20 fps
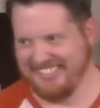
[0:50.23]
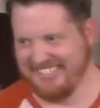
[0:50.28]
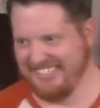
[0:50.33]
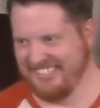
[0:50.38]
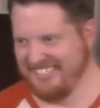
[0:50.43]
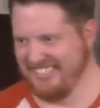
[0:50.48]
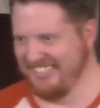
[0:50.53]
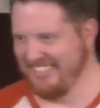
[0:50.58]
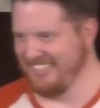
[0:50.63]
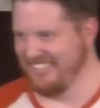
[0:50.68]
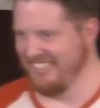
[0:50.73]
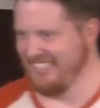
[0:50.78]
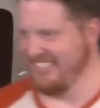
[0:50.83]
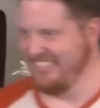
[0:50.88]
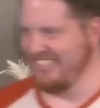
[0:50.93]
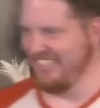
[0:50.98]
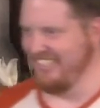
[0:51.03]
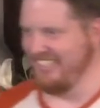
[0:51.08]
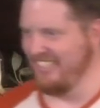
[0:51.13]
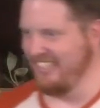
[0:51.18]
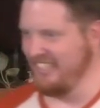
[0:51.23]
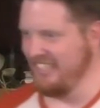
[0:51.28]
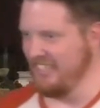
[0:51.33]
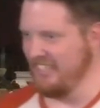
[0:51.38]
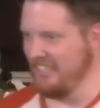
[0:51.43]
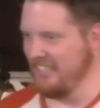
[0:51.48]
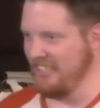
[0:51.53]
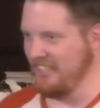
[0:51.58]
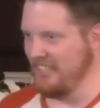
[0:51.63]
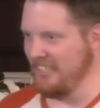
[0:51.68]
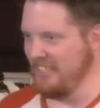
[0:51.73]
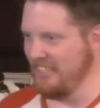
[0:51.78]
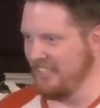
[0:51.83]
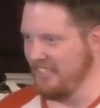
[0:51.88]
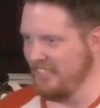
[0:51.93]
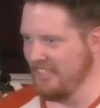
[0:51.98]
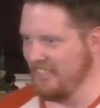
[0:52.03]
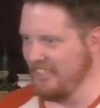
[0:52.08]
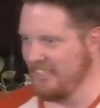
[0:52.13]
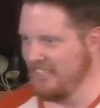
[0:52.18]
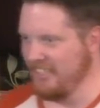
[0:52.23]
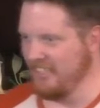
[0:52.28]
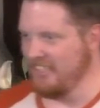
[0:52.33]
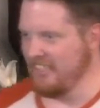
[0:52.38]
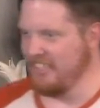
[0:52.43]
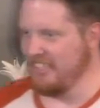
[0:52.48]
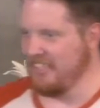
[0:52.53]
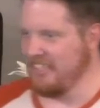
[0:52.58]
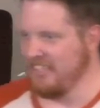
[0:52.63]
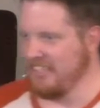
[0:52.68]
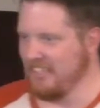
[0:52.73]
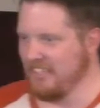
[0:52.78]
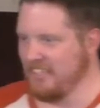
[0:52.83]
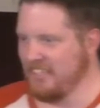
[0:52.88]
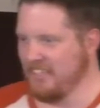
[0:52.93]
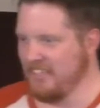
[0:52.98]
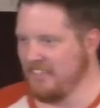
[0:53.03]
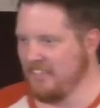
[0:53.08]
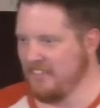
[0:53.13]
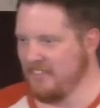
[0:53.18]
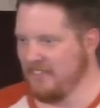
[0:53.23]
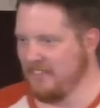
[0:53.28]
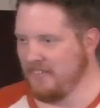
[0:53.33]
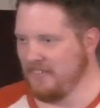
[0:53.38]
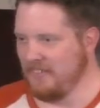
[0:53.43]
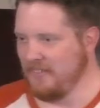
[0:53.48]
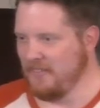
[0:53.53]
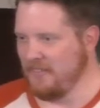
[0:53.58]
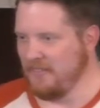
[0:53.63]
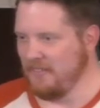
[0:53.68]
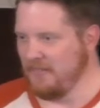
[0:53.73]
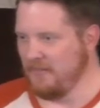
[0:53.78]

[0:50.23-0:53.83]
Nothing is said.